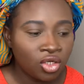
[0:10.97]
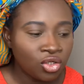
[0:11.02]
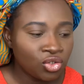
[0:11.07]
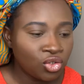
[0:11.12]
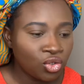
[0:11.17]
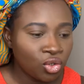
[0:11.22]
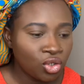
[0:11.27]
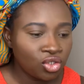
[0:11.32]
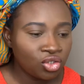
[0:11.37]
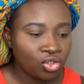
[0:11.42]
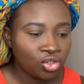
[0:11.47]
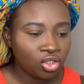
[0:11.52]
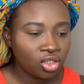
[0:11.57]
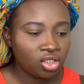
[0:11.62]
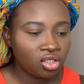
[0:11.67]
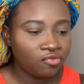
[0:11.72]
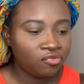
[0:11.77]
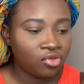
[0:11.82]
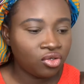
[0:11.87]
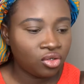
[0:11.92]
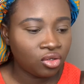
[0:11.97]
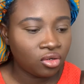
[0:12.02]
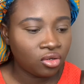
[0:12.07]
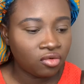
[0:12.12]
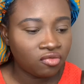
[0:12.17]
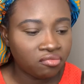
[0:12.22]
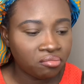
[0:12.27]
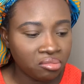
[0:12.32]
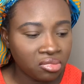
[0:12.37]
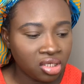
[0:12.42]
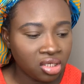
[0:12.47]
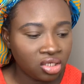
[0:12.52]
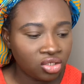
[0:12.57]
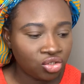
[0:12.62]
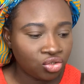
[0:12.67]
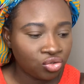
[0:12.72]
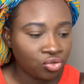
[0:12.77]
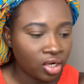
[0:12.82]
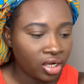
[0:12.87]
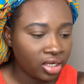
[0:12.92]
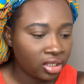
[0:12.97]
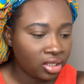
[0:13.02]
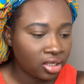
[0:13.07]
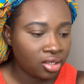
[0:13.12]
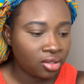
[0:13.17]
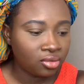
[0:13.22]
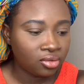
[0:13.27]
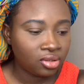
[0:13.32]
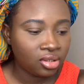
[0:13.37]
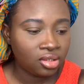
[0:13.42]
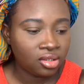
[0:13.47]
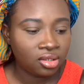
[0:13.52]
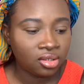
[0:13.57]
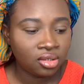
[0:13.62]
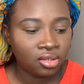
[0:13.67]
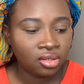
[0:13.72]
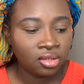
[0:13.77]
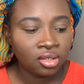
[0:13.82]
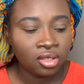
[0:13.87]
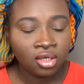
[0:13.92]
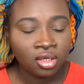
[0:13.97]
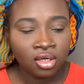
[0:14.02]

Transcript: So it's just a video of me trying out the